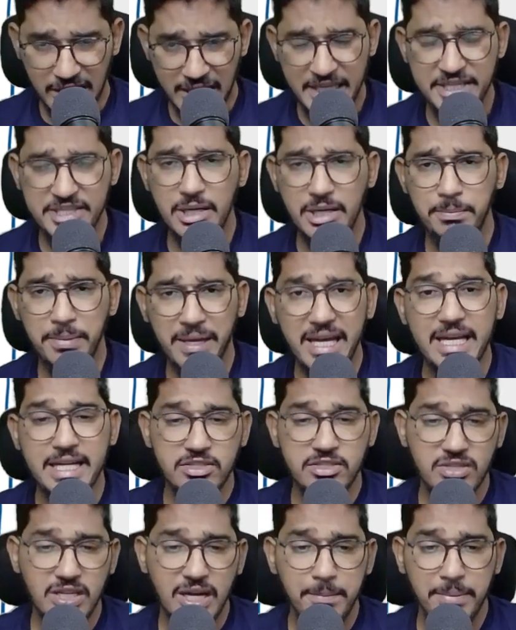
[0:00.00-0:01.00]
he shall pay
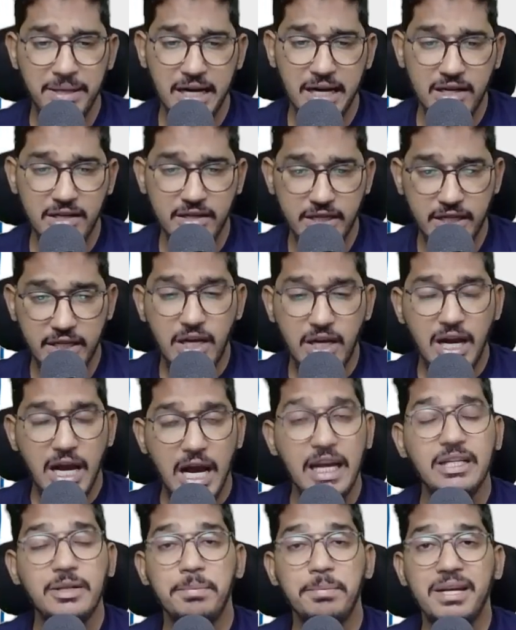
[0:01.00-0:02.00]
extra penalty,
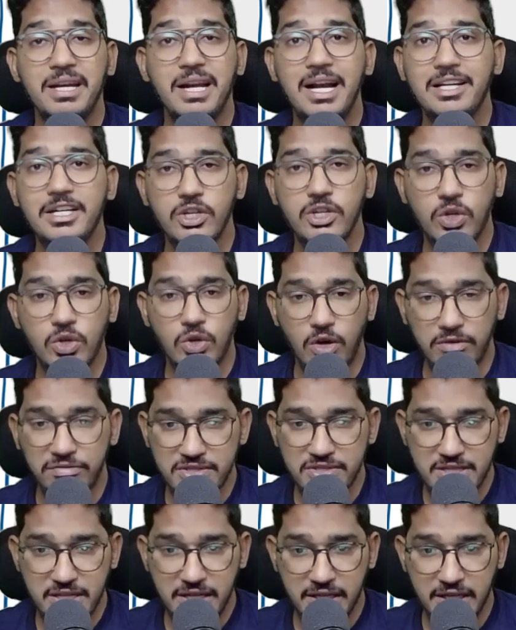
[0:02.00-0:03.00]
and the penalty on
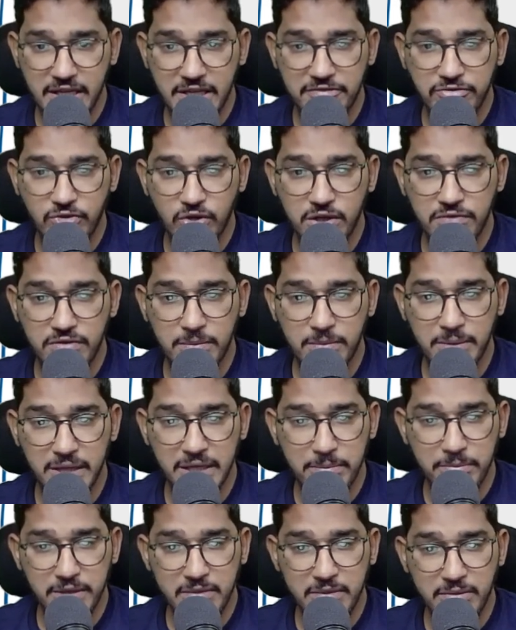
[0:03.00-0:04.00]
officer in default will
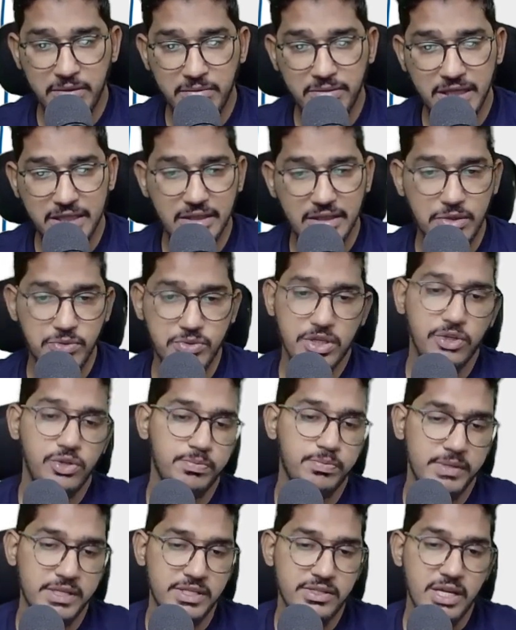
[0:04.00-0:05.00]
be minimum 10,000
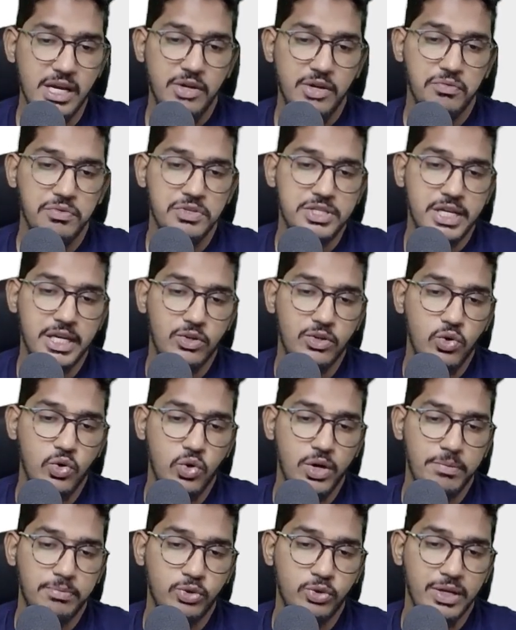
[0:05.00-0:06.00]
rupees, which can
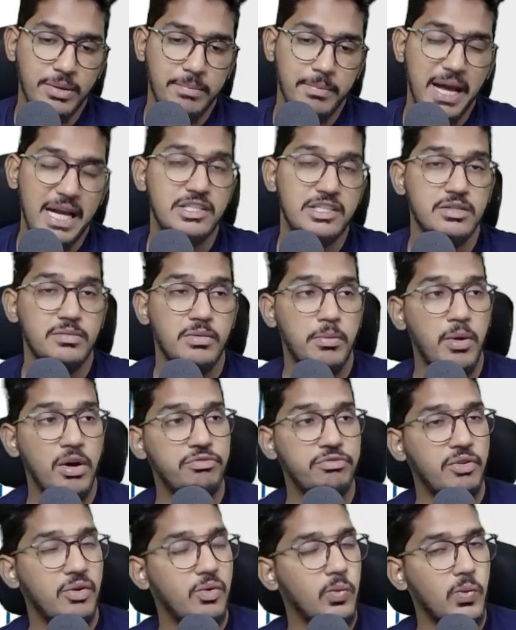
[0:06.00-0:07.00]
go up to a maximum
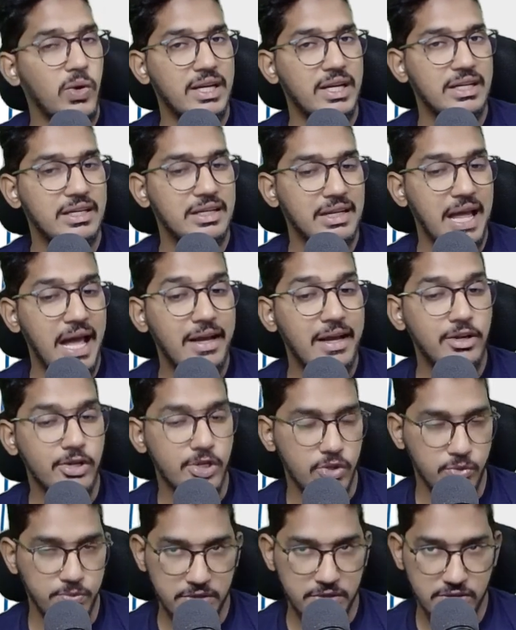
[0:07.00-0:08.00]
of 1
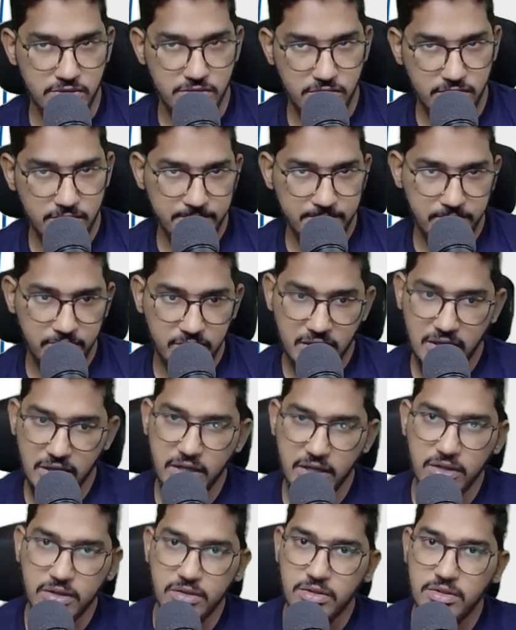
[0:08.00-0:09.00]
lakh rupees.
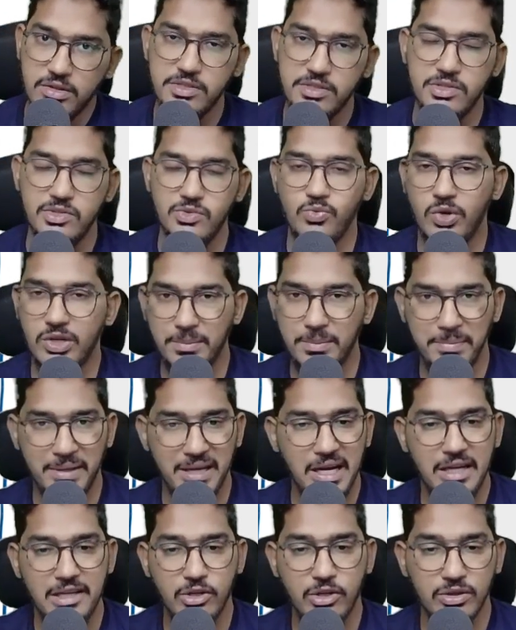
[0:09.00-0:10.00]
Clear? This is what the
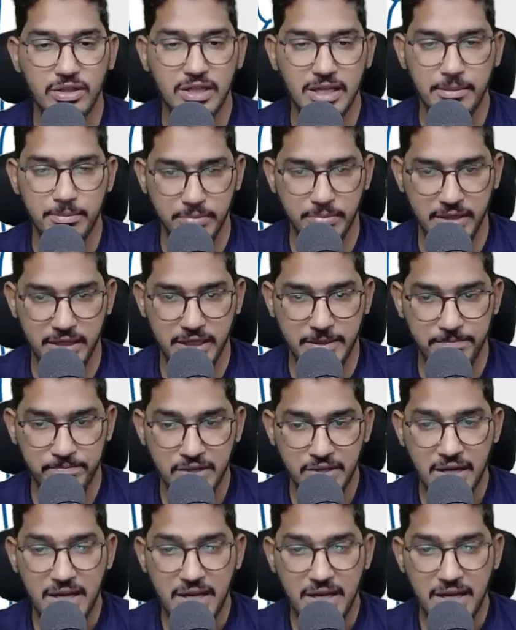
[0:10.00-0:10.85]
penalty on the company.